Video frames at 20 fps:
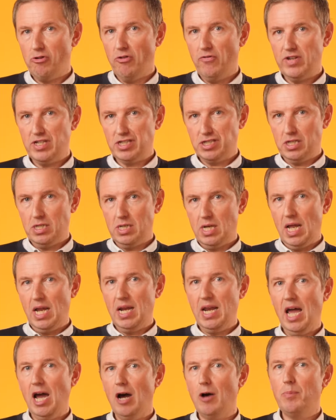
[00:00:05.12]
revision
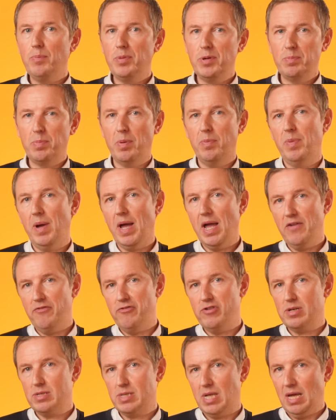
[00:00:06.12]
and help you prepare for
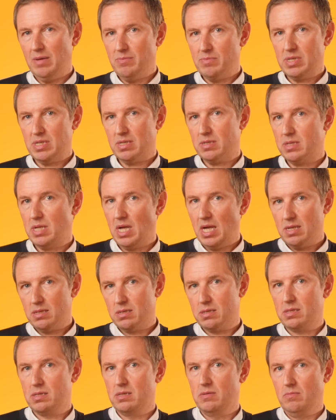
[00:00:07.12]
exam
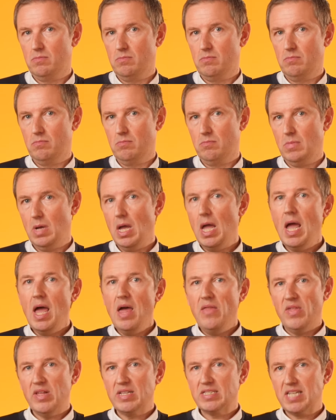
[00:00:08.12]
success?
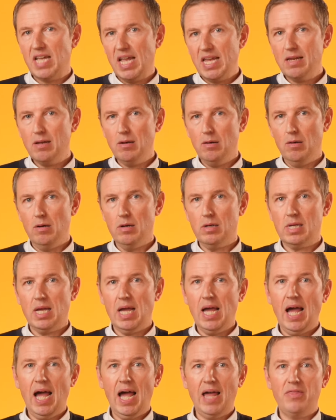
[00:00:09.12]
Then take a look
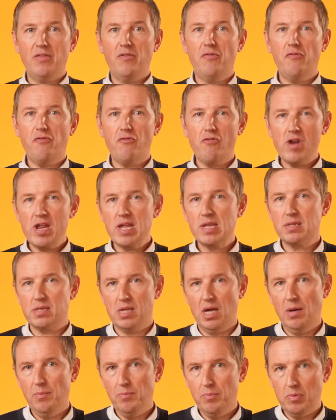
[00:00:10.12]
at the free
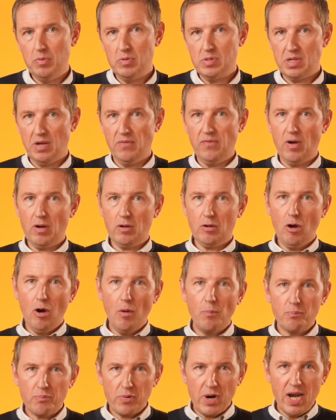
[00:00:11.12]
samples of our
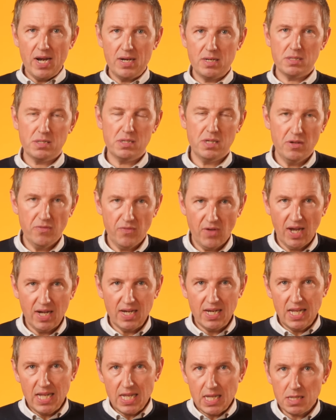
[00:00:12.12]
comprehensive and
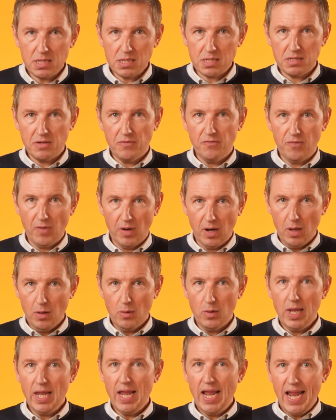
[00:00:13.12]
easy to follow
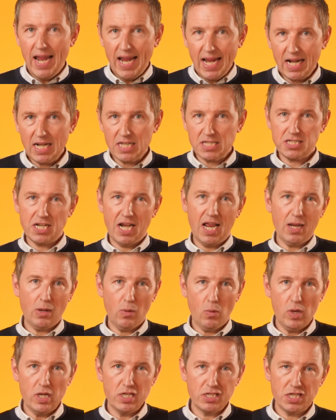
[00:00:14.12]
English
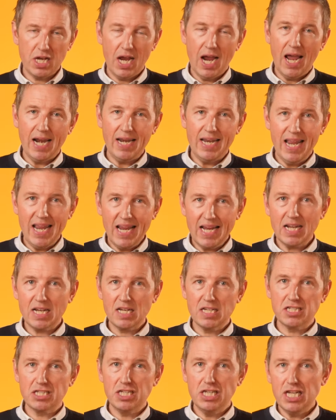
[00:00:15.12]
language and
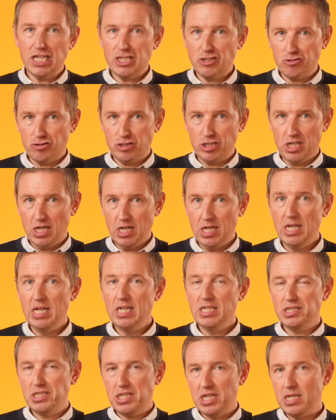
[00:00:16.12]
English literature
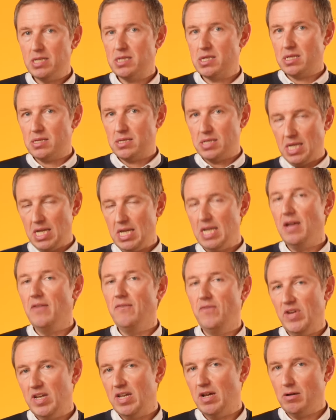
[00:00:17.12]
GCSE
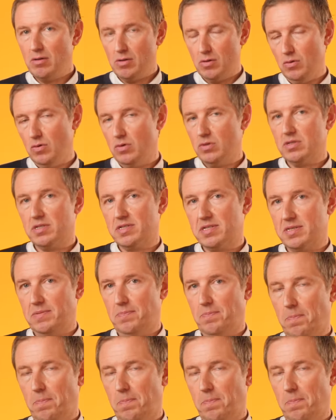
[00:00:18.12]
video course.